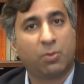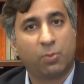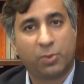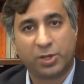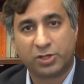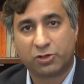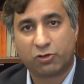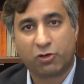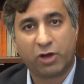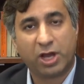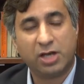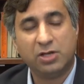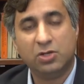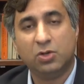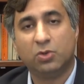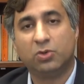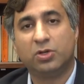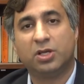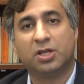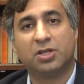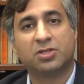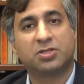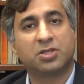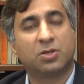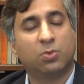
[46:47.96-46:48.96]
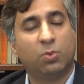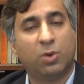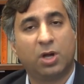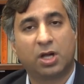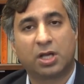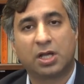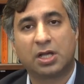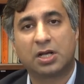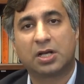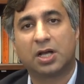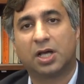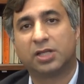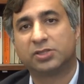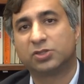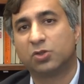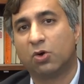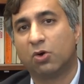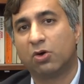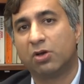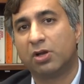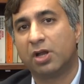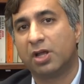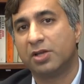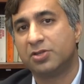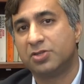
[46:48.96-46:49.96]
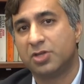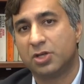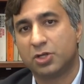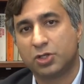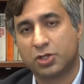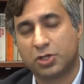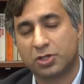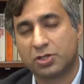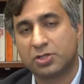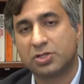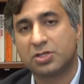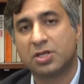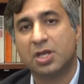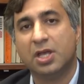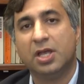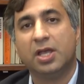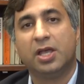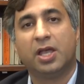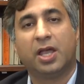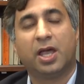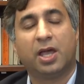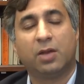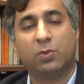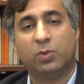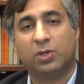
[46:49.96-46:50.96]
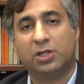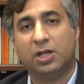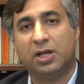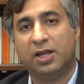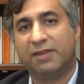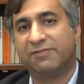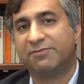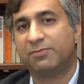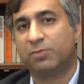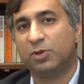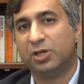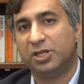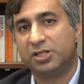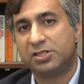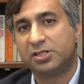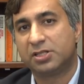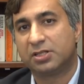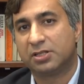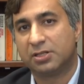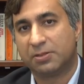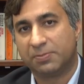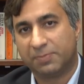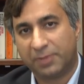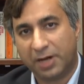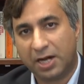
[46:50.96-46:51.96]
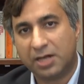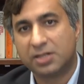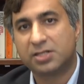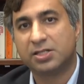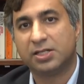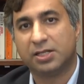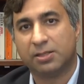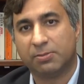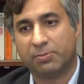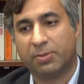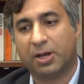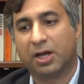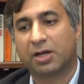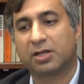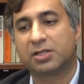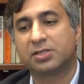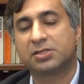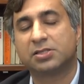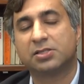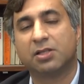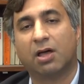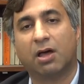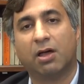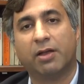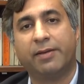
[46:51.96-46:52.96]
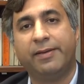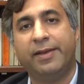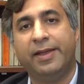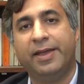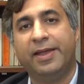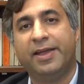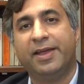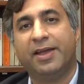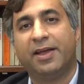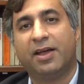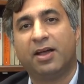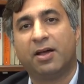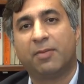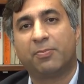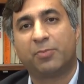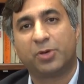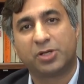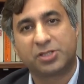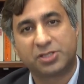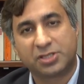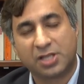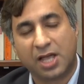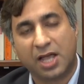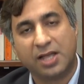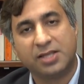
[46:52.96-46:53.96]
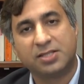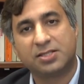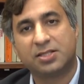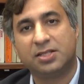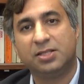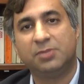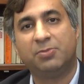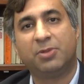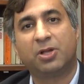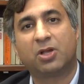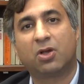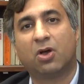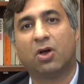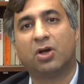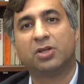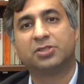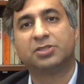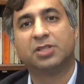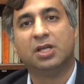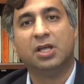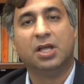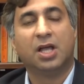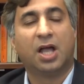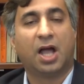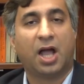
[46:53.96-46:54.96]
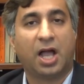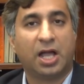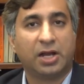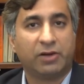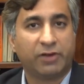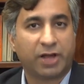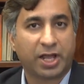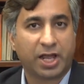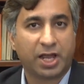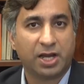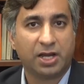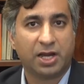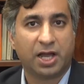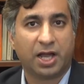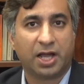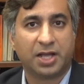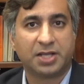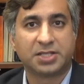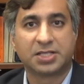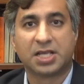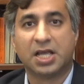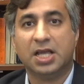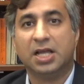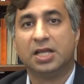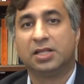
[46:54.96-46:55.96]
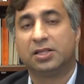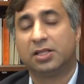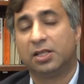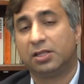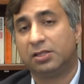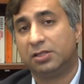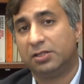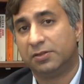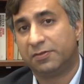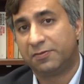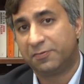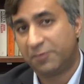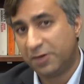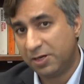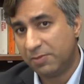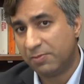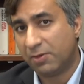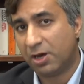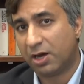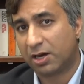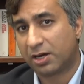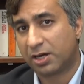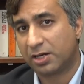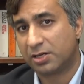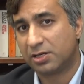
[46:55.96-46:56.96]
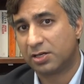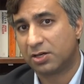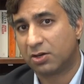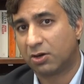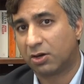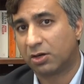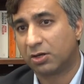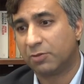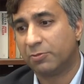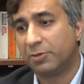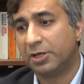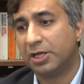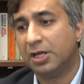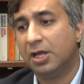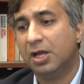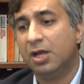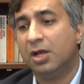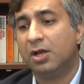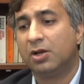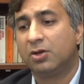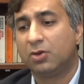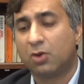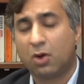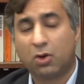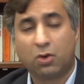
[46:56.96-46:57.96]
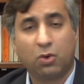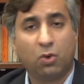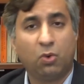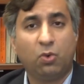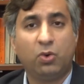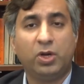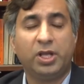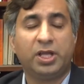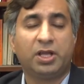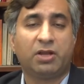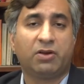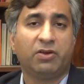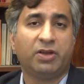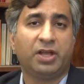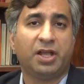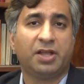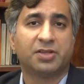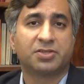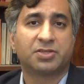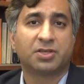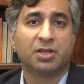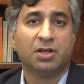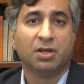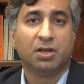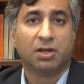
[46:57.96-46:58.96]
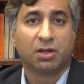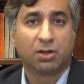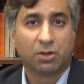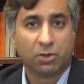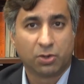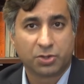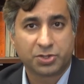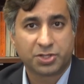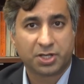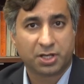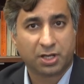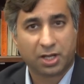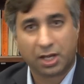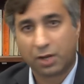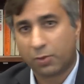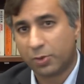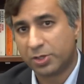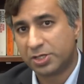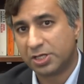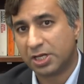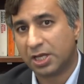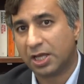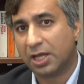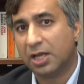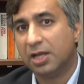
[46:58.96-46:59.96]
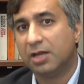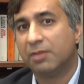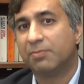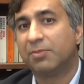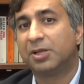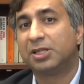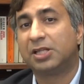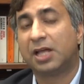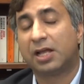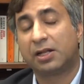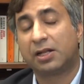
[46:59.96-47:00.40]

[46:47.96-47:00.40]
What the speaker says: with trade unions and working class organizations and with the left political party in Pakistan, precisely because I recognize that the free market economy not only creates gross inequity, but